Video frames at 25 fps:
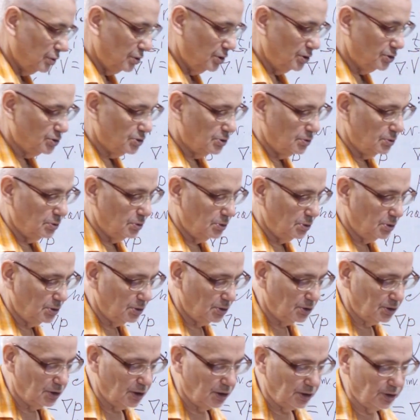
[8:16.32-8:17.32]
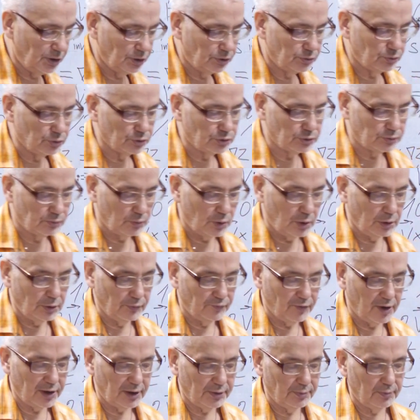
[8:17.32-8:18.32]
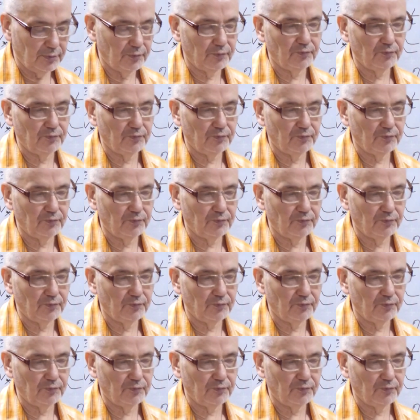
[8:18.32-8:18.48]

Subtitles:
So it's really too small,